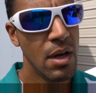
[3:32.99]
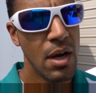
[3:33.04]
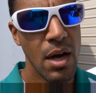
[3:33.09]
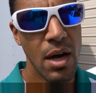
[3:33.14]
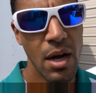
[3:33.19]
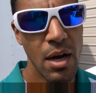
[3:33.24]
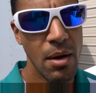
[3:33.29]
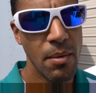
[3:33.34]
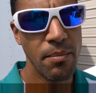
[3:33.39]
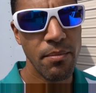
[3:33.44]

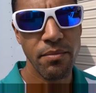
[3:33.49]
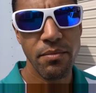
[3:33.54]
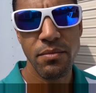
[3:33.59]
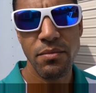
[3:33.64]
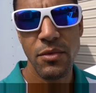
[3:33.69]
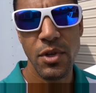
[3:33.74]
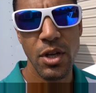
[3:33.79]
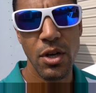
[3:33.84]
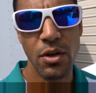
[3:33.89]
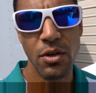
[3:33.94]
um,
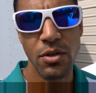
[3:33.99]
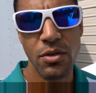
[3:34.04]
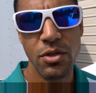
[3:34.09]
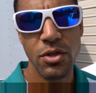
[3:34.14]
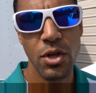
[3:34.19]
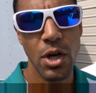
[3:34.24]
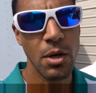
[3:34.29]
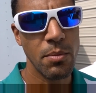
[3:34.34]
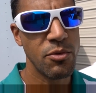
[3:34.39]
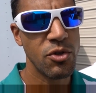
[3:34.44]
you know,
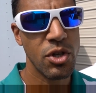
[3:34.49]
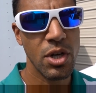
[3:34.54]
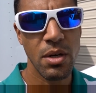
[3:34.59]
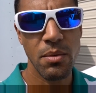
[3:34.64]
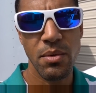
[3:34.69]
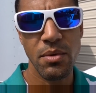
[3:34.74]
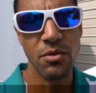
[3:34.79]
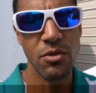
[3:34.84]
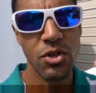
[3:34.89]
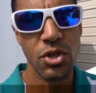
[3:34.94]
shrub
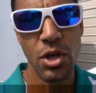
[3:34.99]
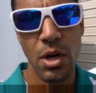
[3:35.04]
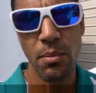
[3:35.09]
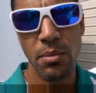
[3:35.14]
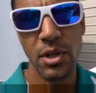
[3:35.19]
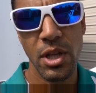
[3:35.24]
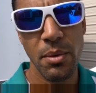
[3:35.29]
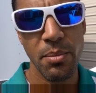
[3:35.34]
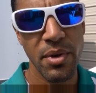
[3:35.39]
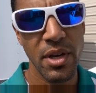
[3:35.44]
trim,
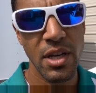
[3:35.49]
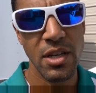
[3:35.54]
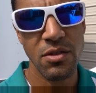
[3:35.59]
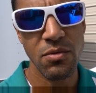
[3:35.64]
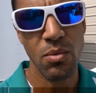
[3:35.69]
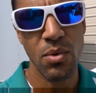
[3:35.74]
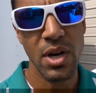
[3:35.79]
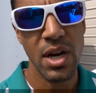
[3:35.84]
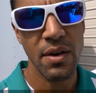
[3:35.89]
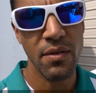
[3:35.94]
shrub clippings,
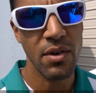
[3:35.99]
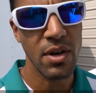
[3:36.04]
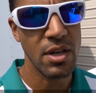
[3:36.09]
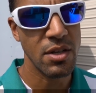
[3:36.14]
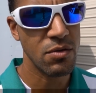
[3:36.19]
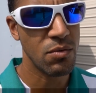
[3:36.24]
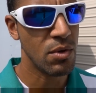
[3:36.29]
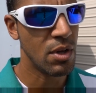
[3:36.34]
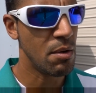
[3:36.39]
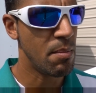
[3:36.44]
whatever, it
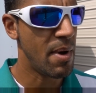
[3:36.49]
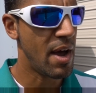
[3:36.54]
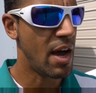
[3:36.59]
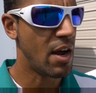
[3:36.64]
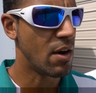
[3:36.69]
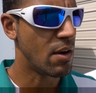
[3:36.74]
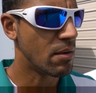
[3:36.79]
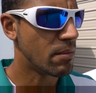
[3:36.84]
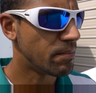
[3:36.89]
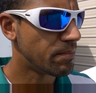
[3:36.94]
doesn't really
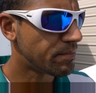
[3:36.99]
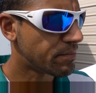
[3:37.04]
matter.